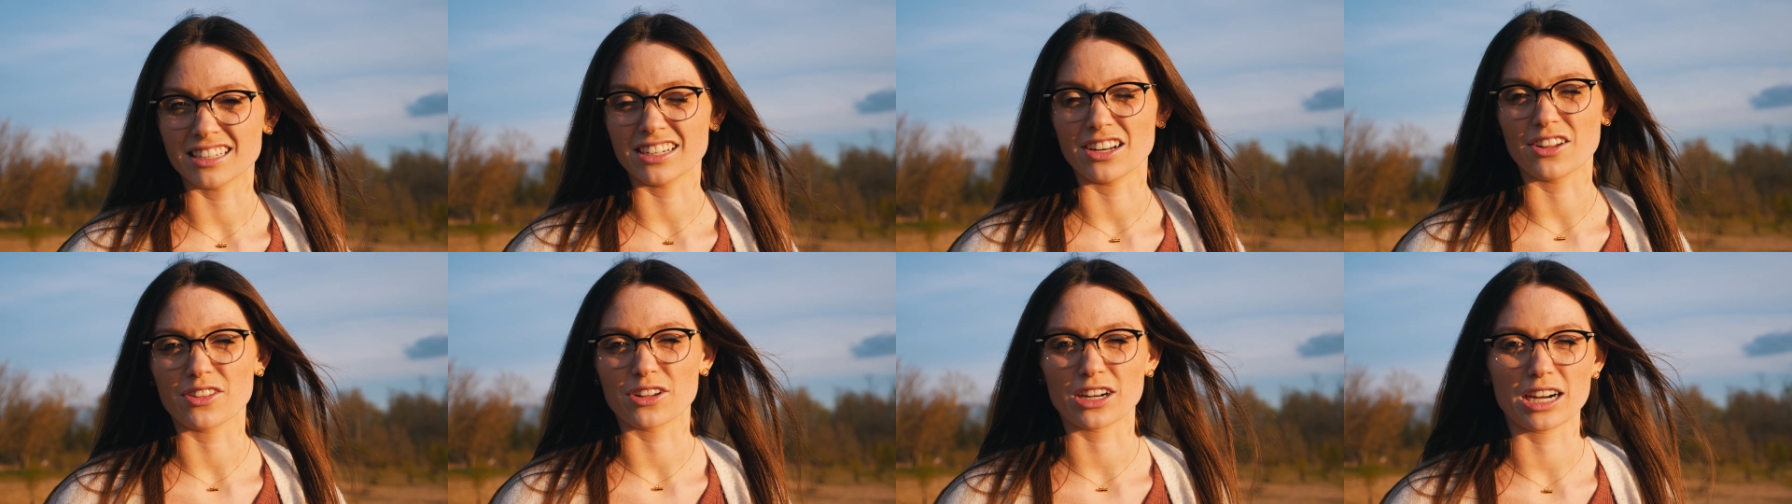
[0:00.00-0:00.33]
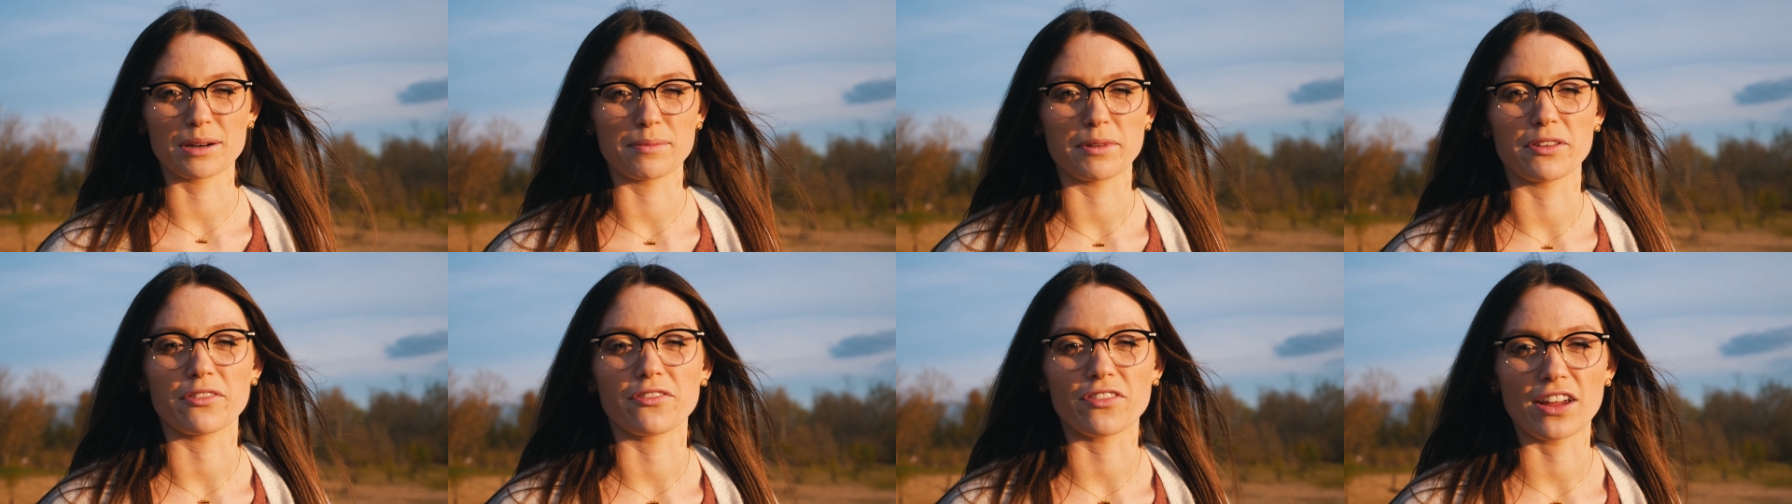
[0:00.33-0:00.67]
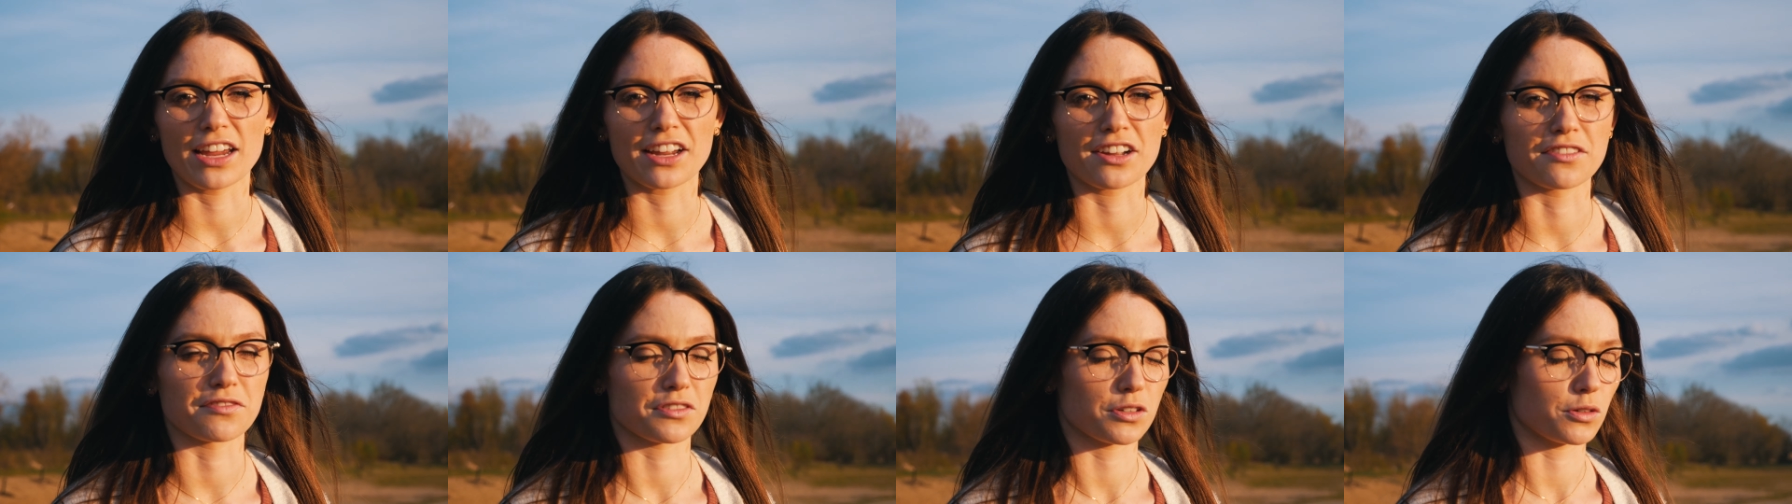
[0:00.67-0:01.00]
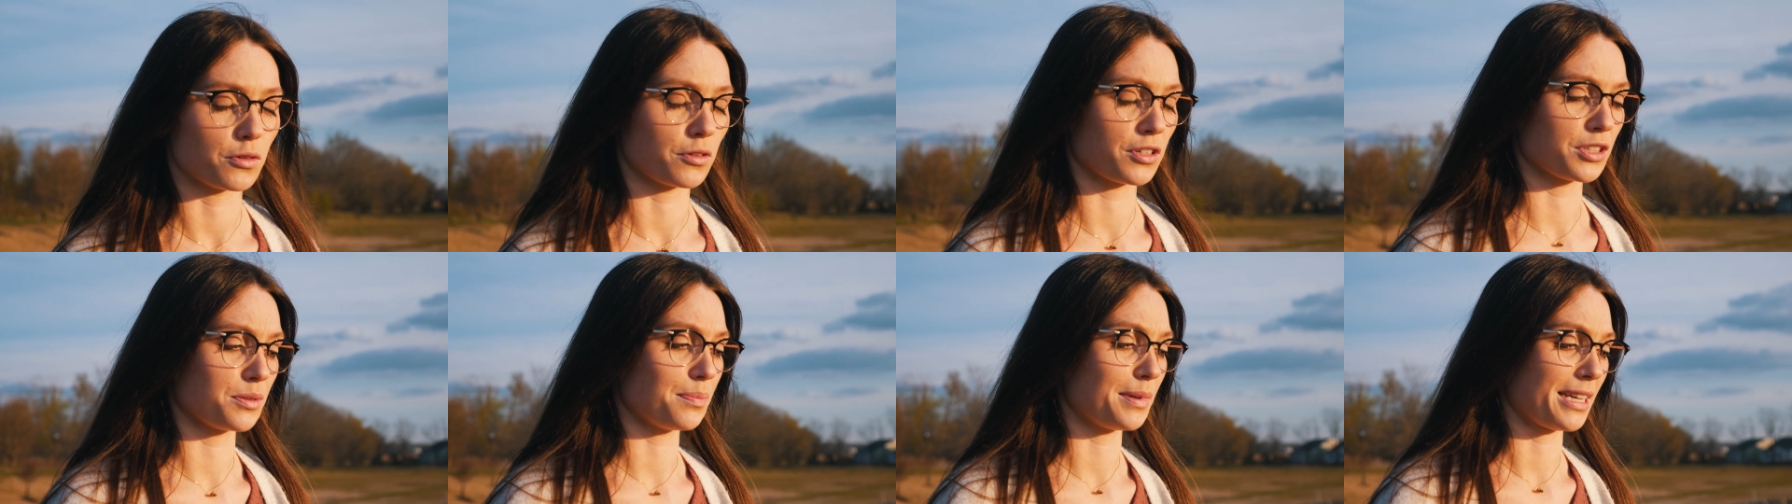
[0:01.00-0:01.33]
You know, they're gonna be fake, of
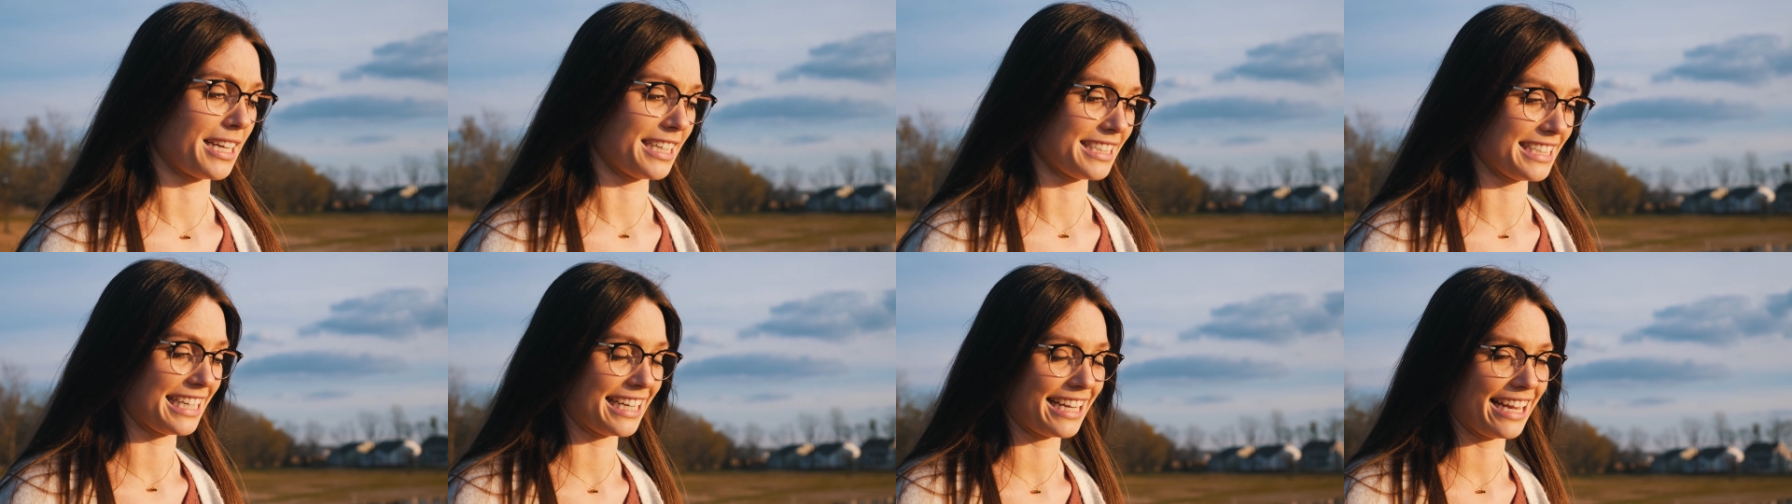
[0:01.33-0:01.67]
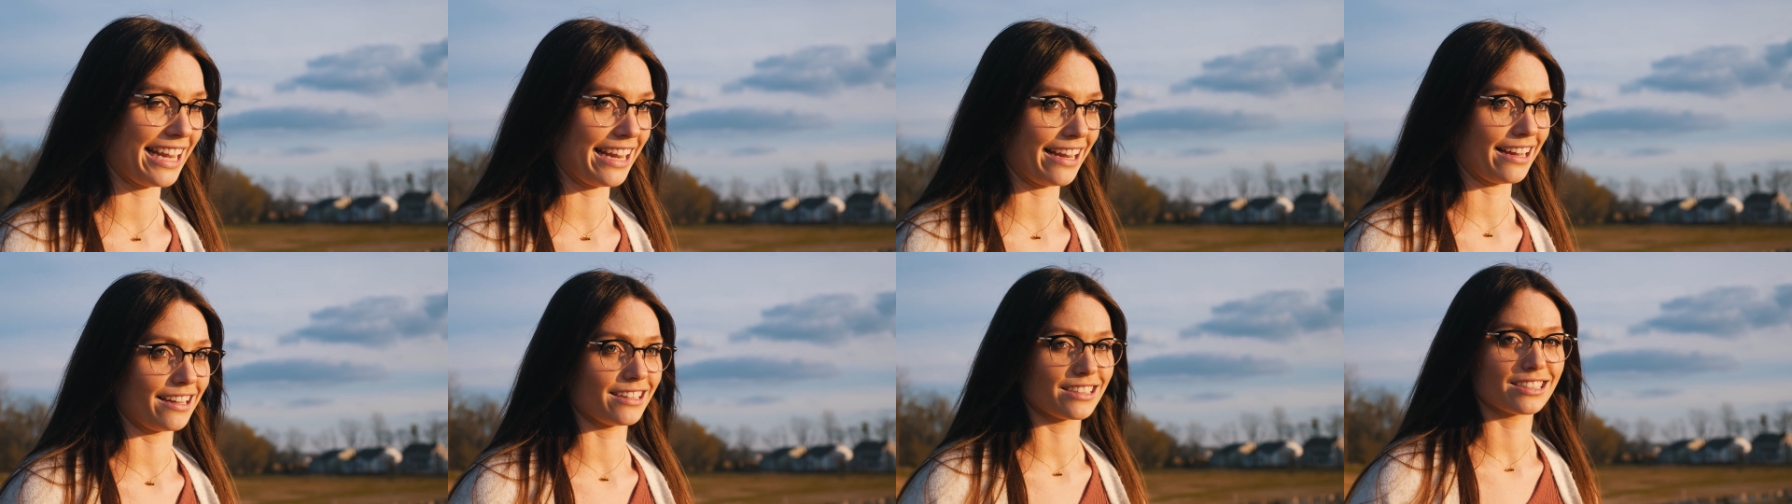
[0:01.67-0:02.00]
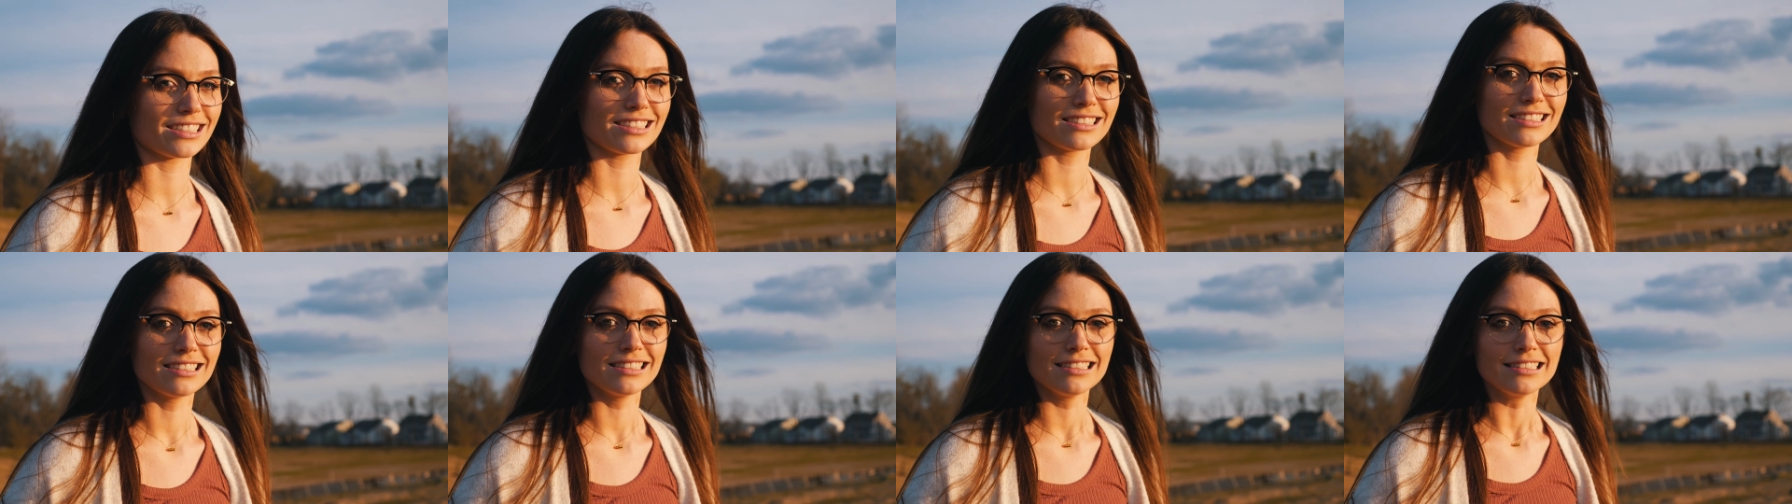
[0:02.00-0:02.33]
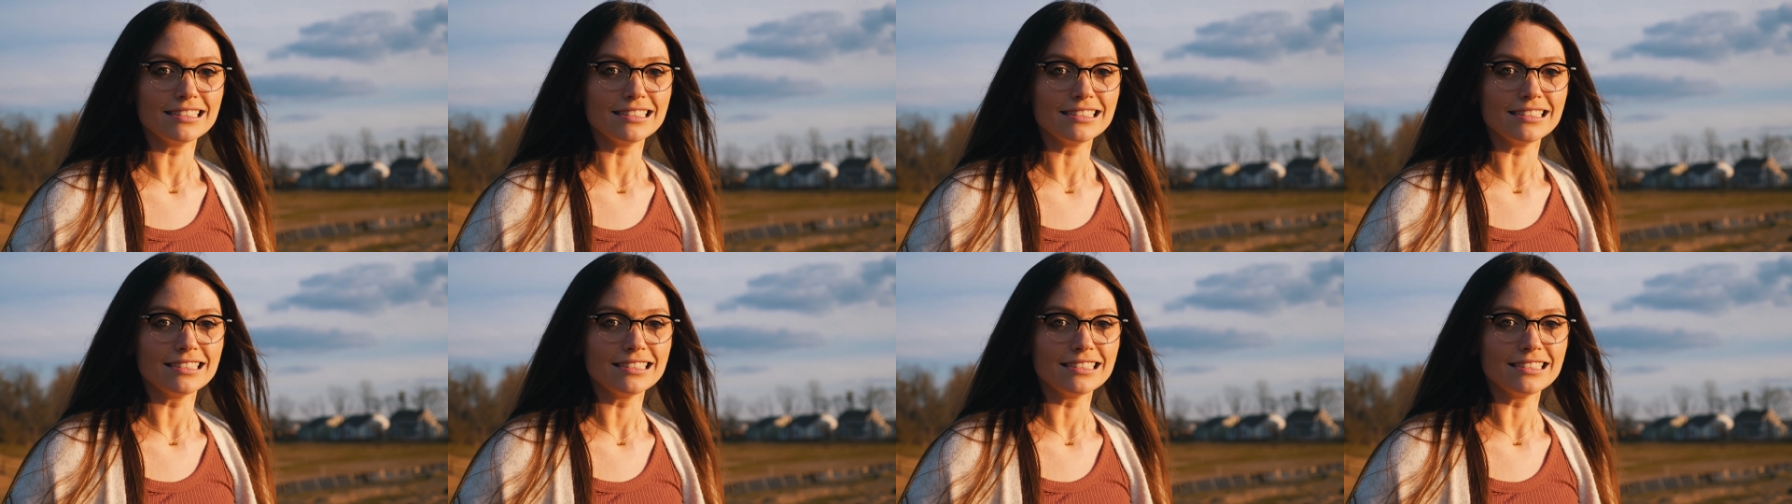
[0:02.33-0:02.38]
course, because I can't,